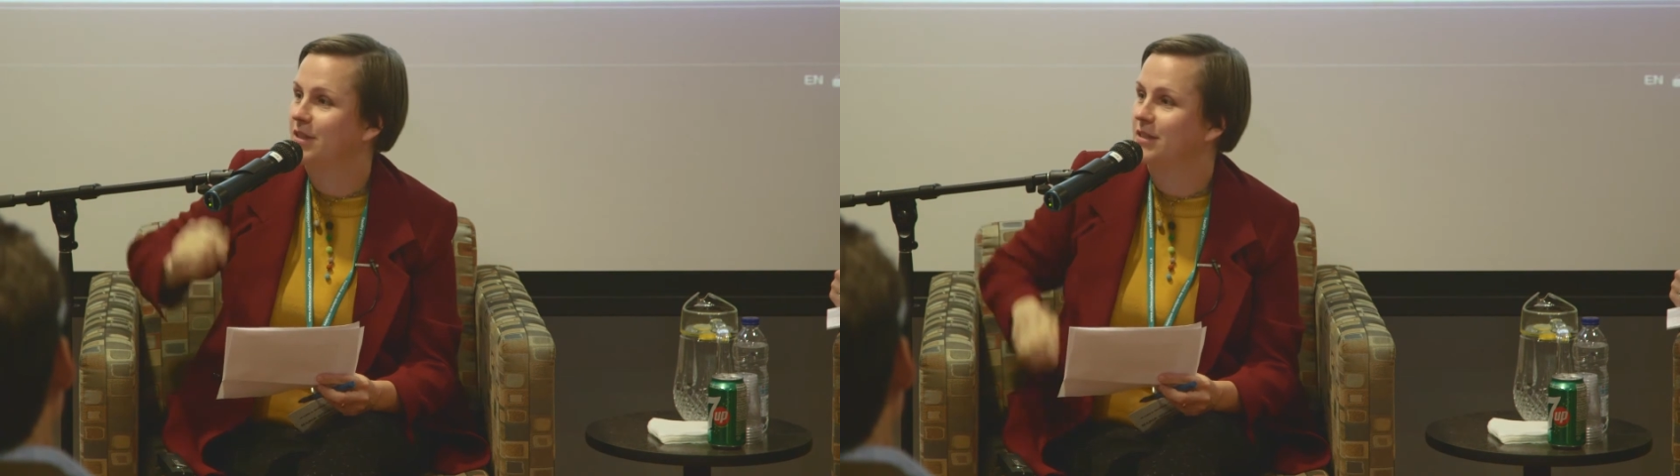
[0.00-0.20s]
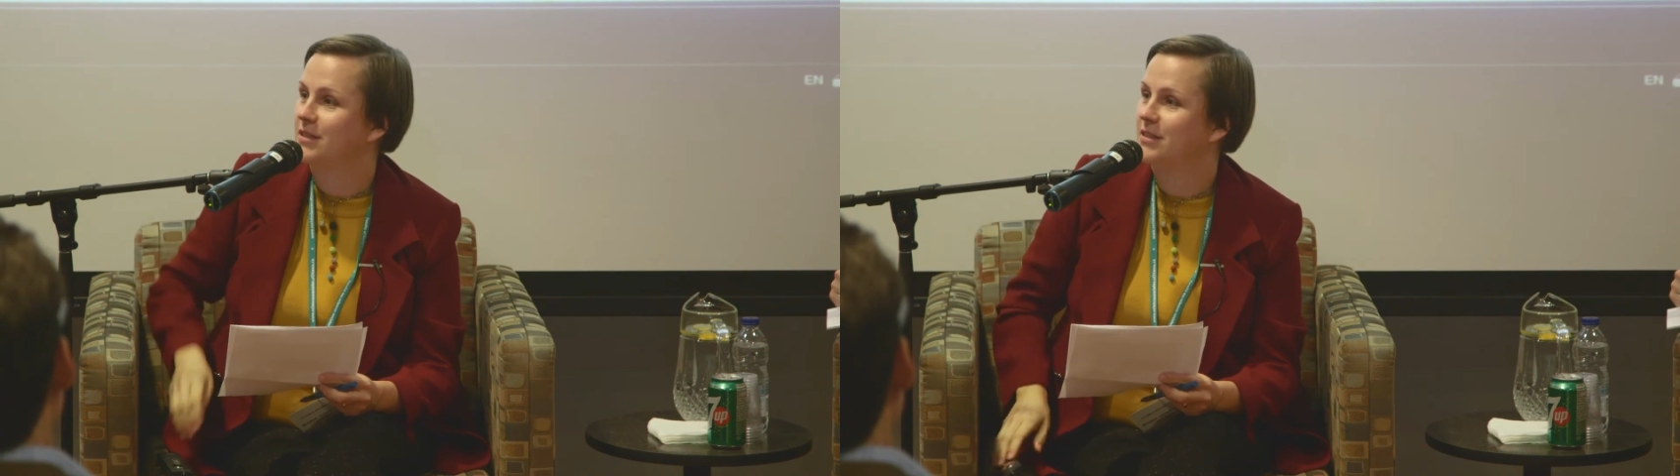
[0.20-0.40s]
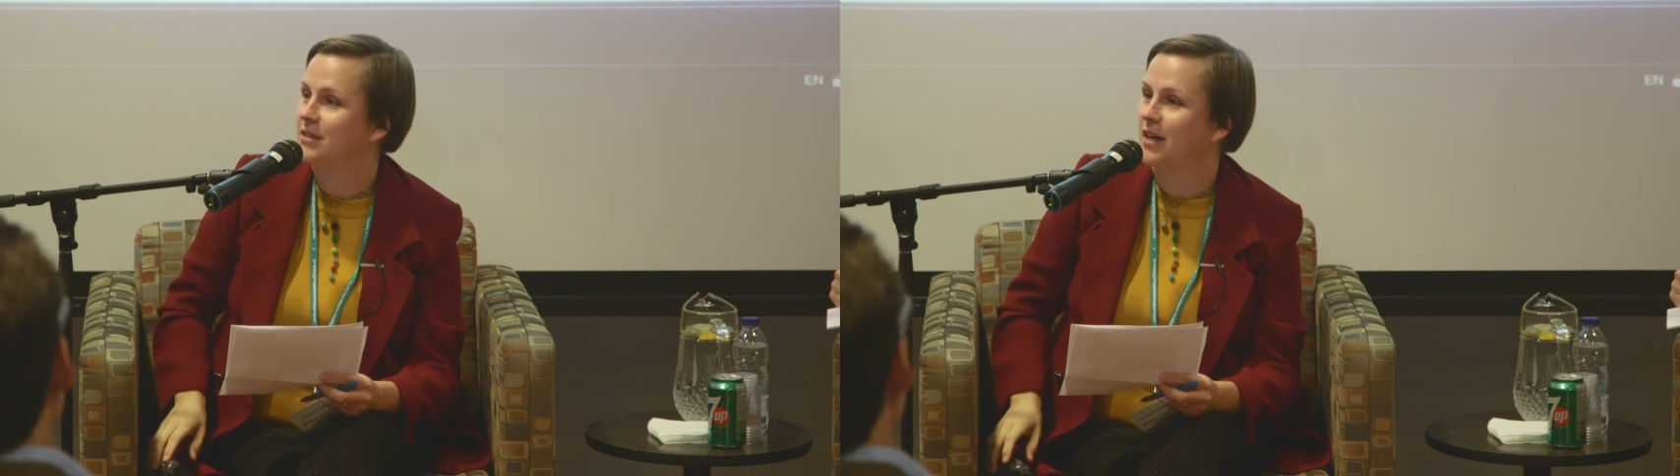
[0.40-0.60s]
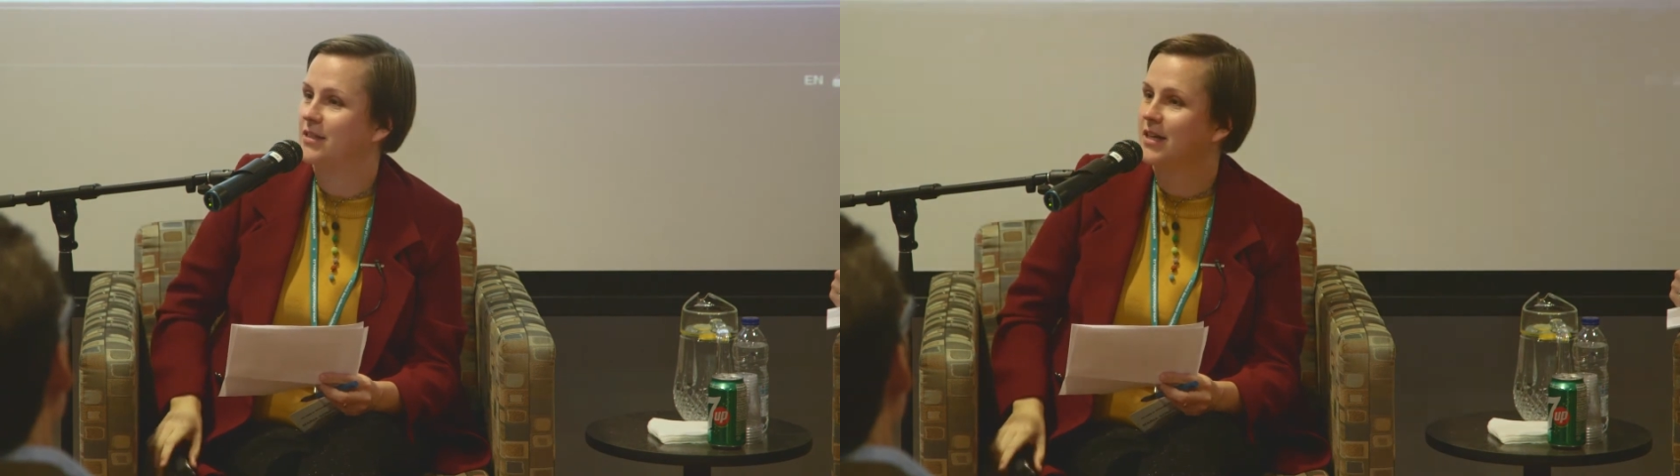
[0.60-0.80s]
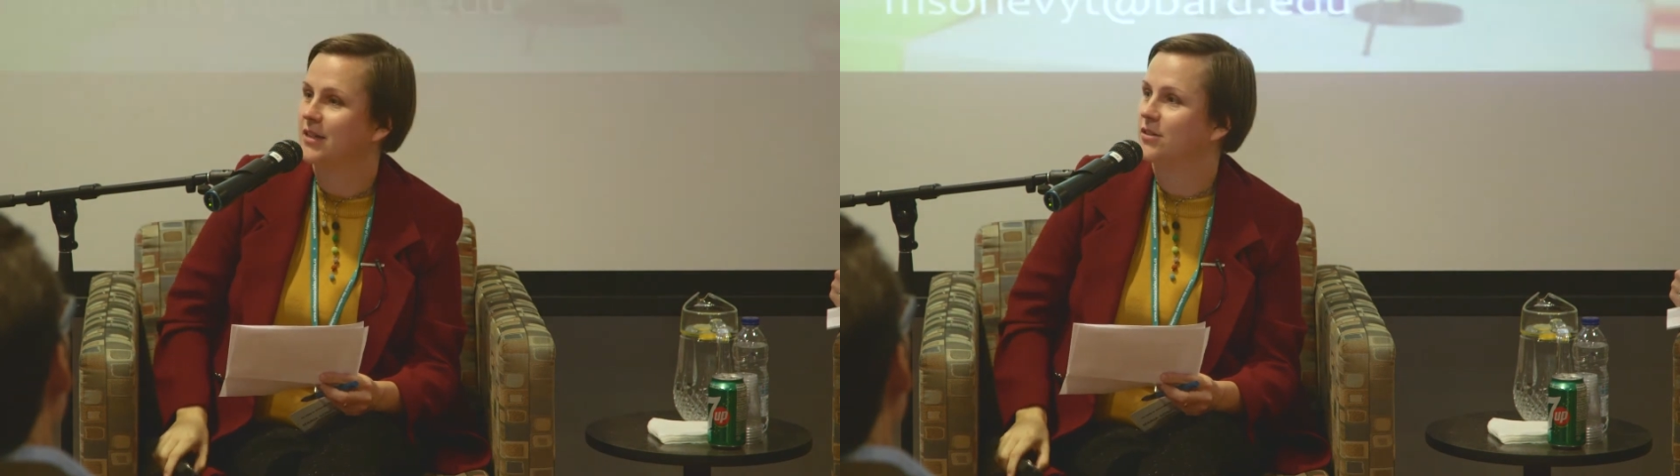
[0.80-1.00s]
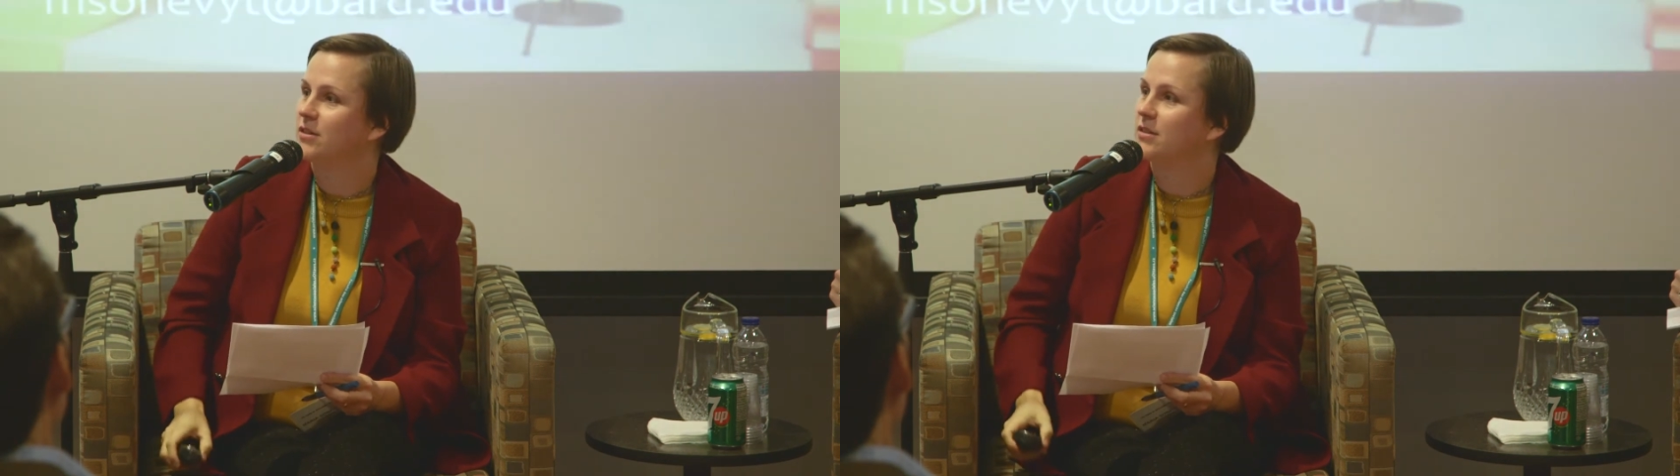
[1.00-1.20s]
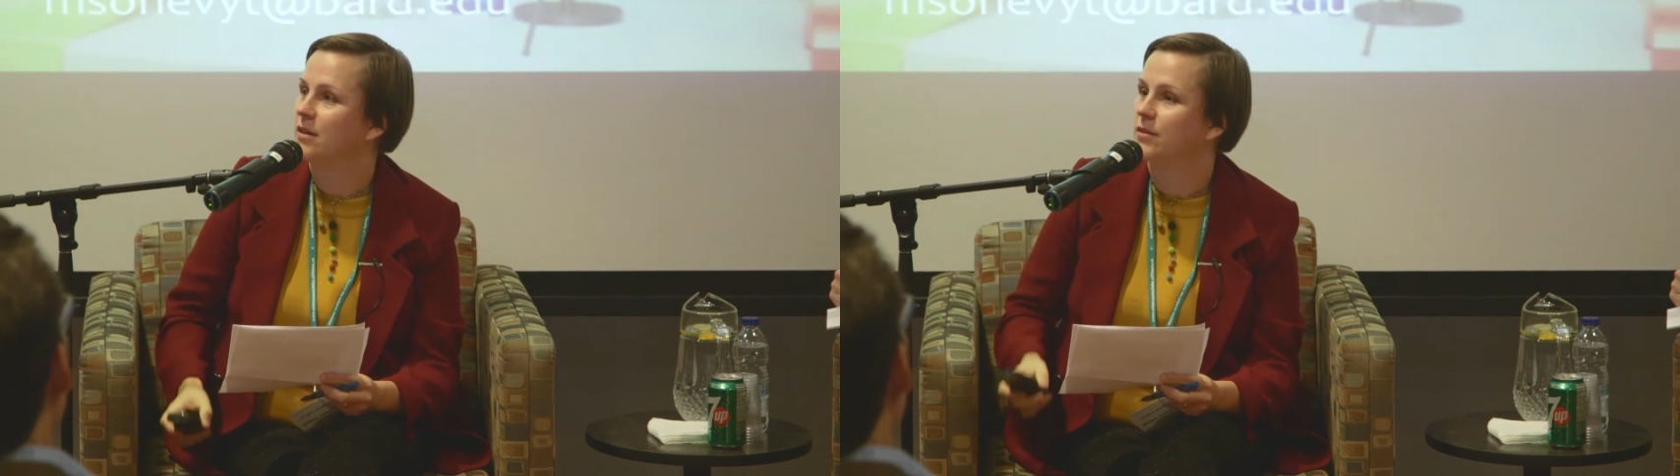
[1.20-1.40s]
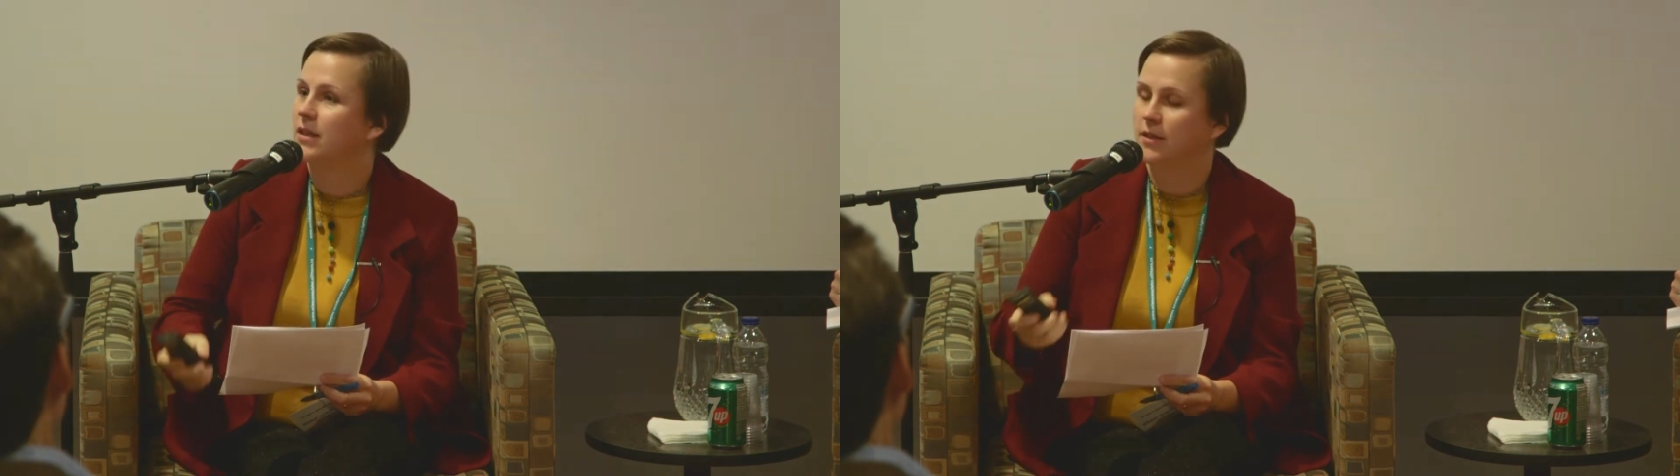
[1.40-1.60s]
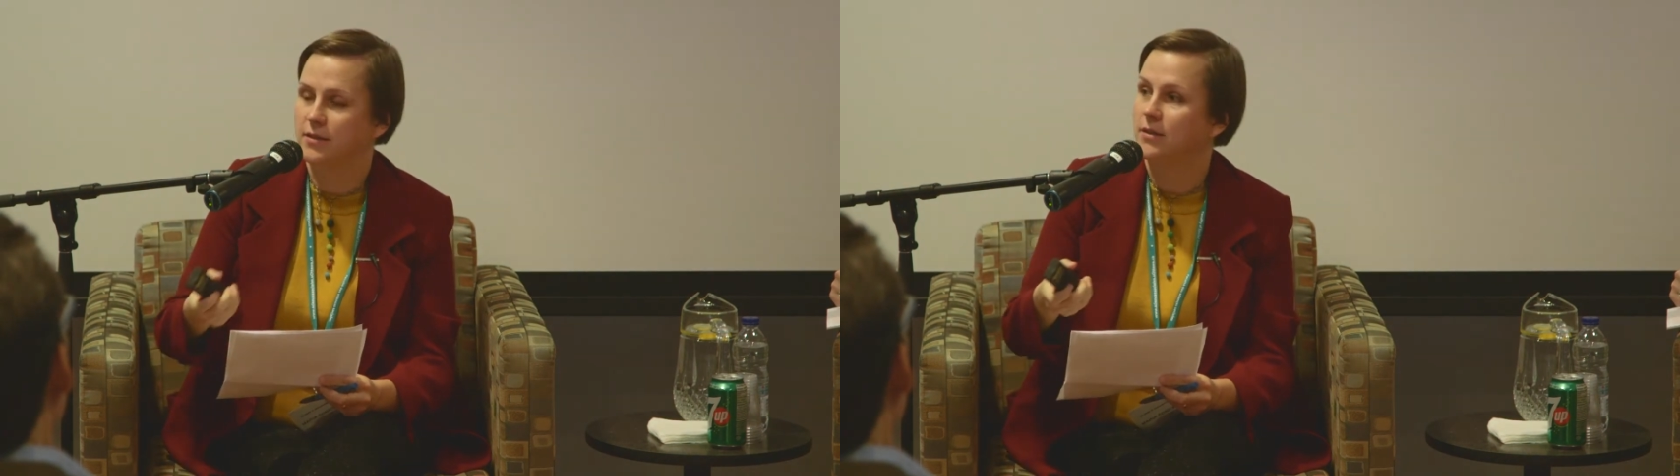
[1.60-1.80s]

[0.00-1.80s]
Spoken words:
the technical stuff here.